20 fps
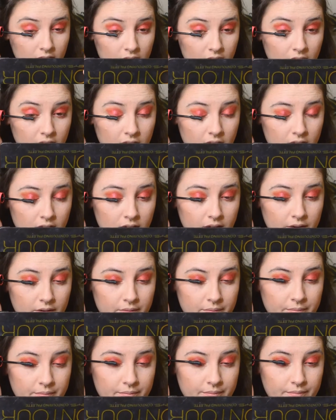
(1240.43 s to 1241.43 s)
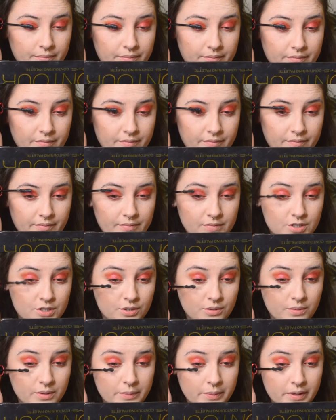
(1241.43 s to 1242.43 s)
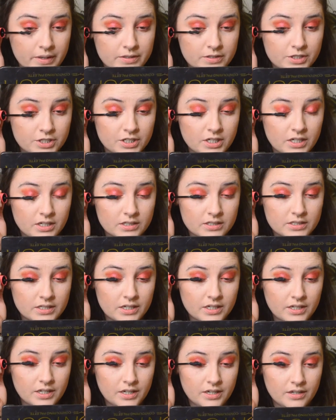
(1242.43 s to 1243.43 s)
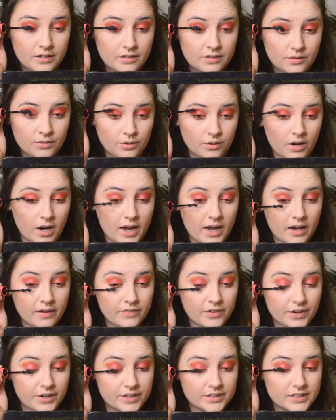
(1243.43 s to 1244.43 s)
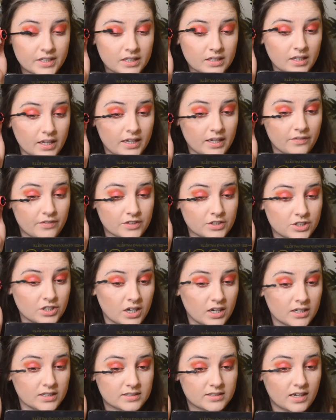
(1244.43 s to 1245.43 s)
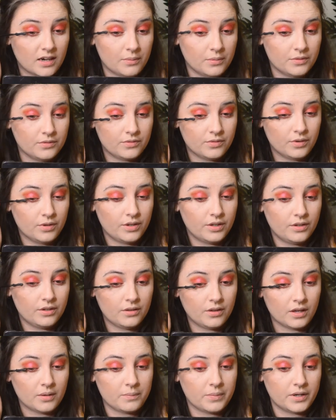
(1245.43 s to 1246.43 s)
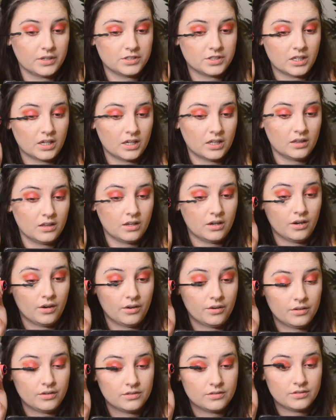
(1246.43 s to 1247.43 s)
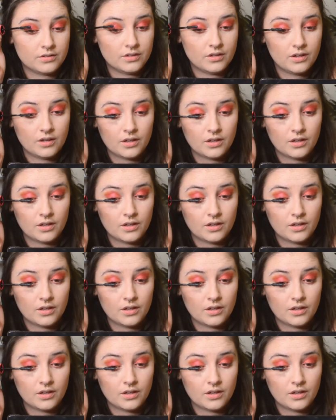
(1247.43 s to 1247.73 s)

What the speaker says: Do we punch sharks down here? Look, I have heard that, like, if a shark is coming for you, like, punching it in the nose,